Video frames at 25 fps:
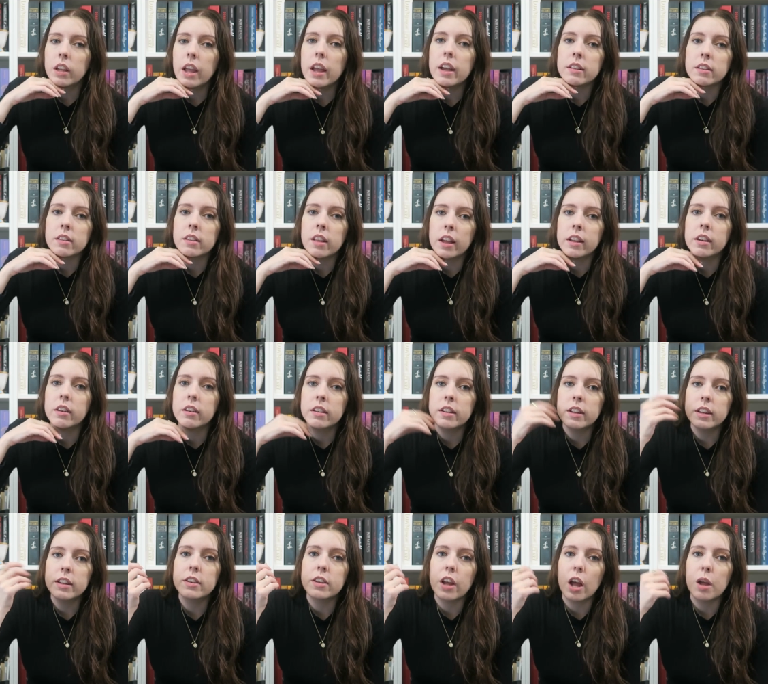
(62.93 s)
yes, I
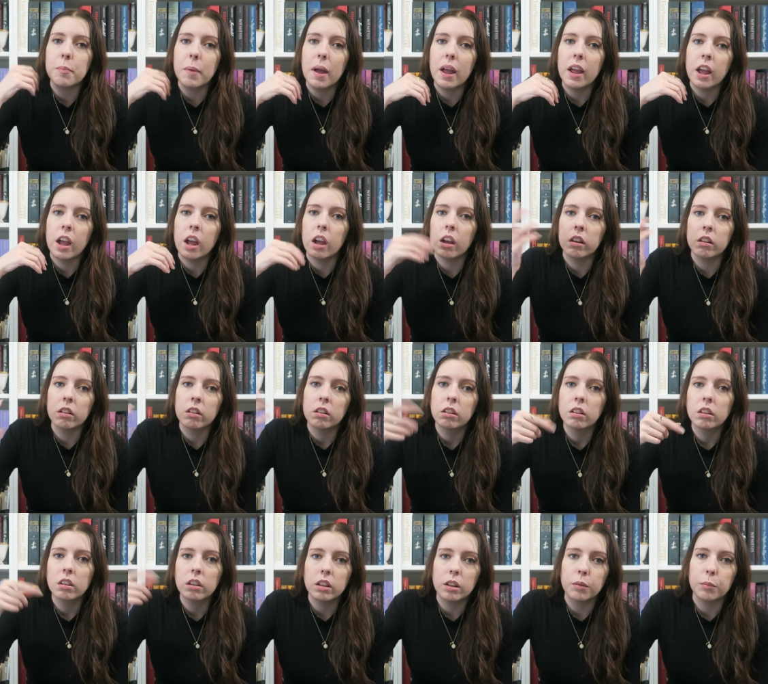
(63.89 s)
did dye my hair
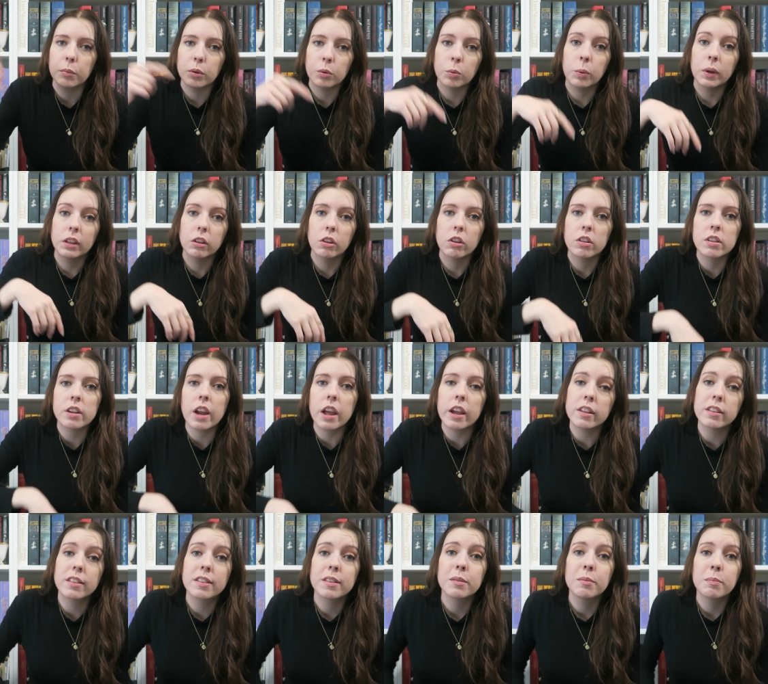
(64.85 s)
in between those
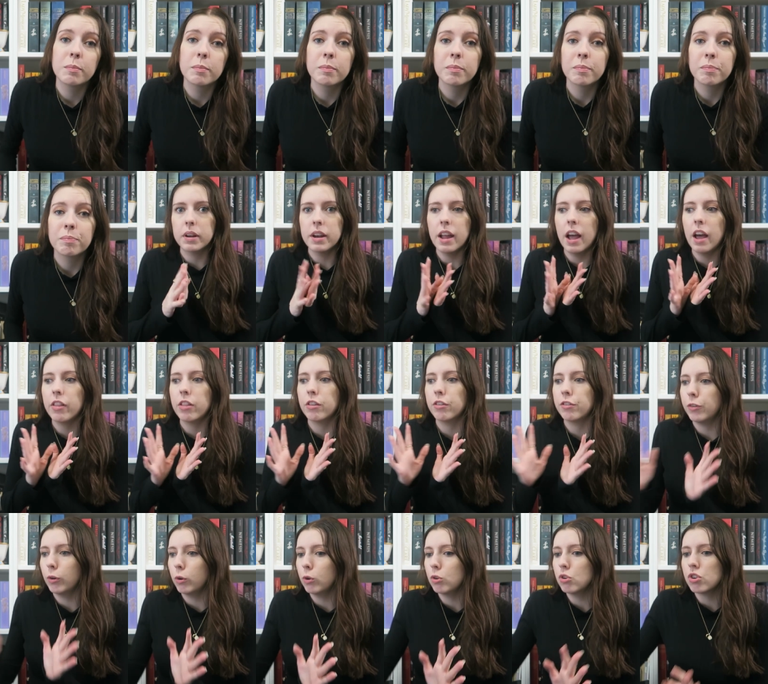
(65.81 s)
days. But now the
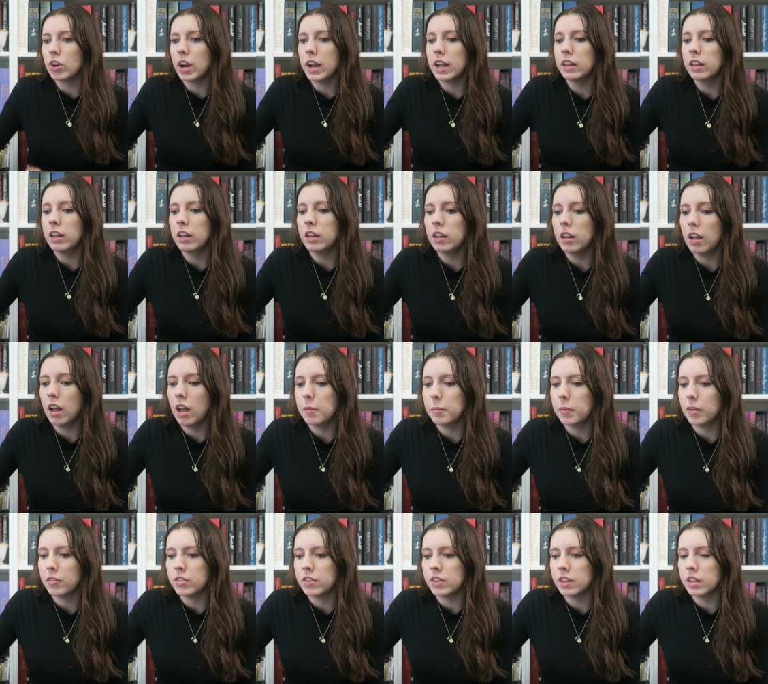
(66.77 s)
full trailer,
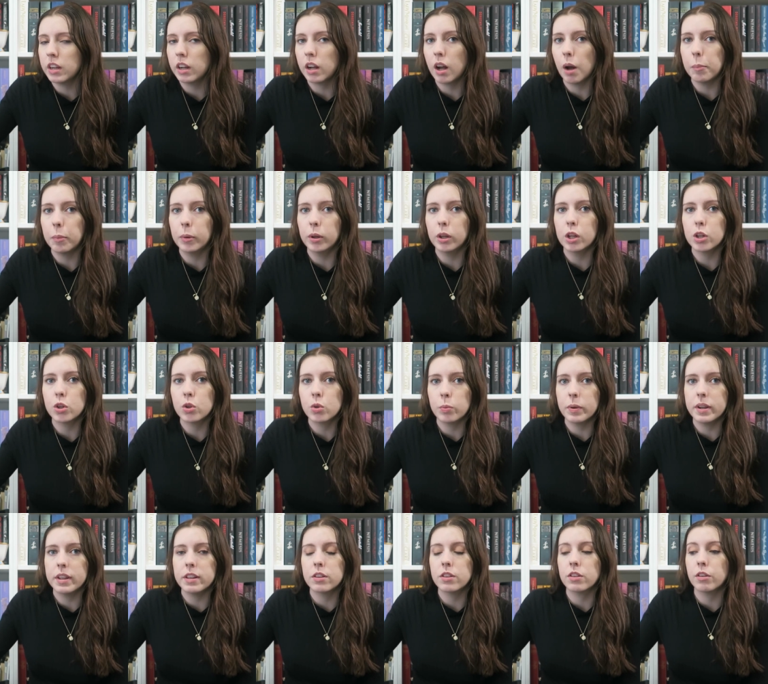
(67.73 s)
um, I've seen a couple of
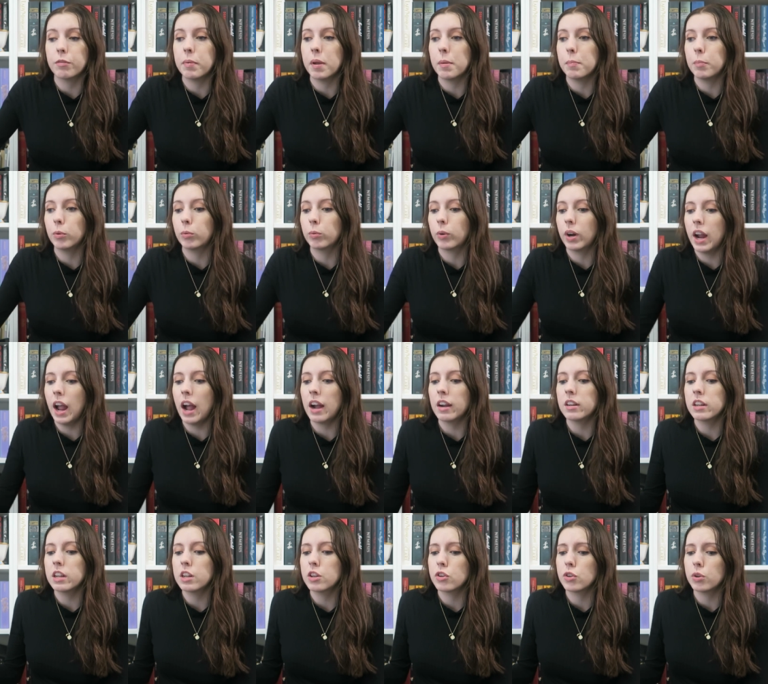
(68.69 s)
tweets of people
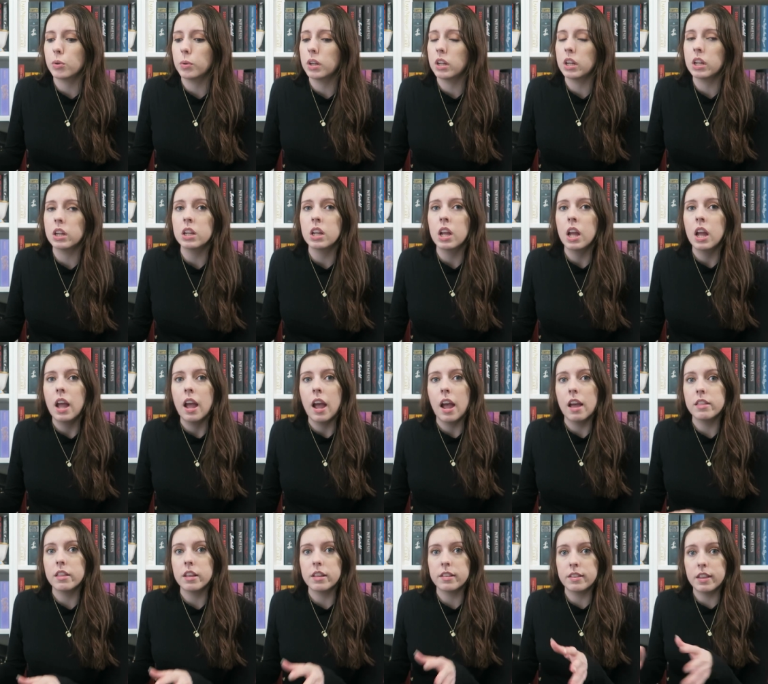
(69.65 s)
reacting to it
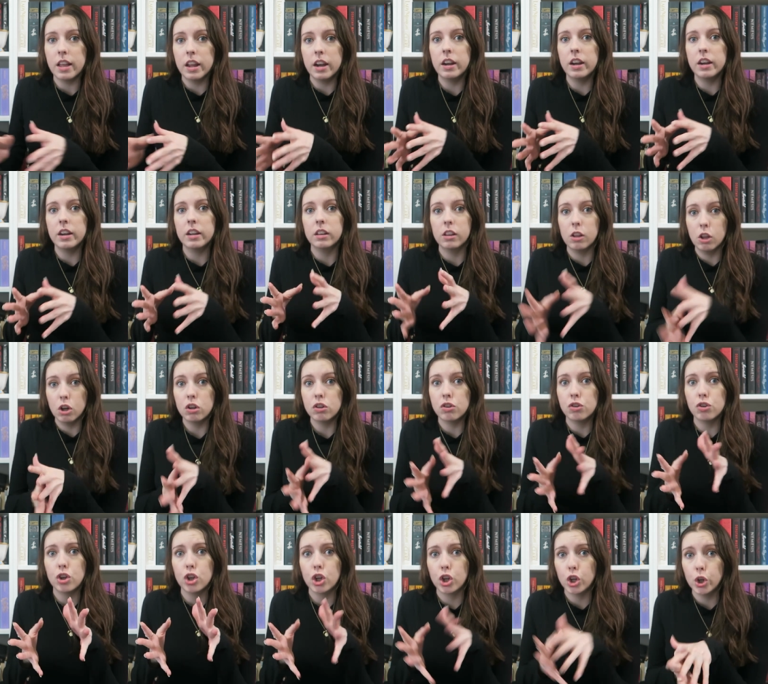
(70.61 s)
and they said it
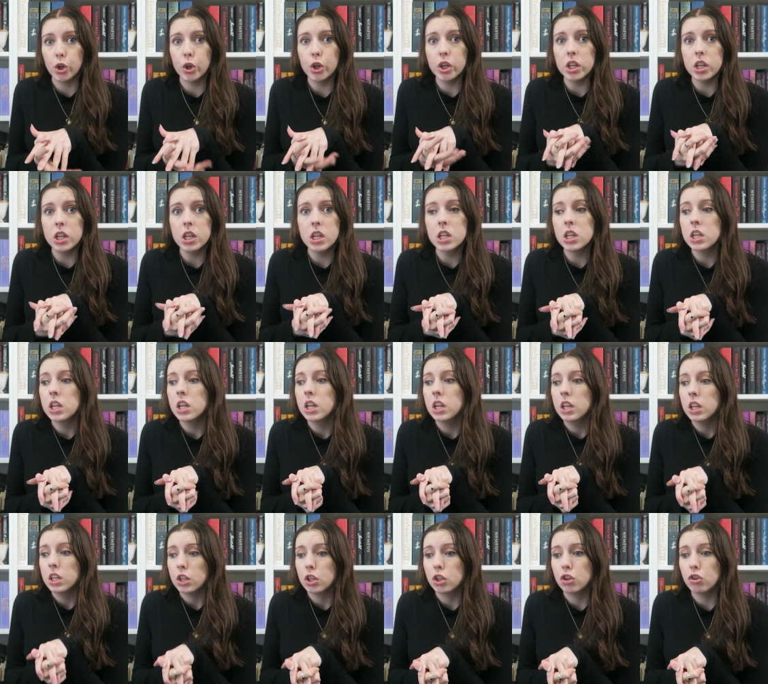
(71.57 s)
looks good.
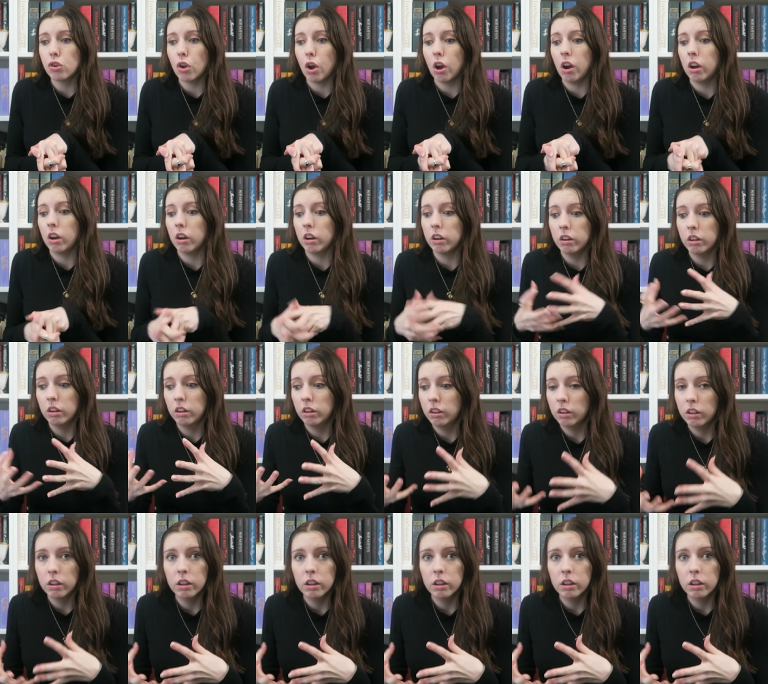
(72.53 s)
So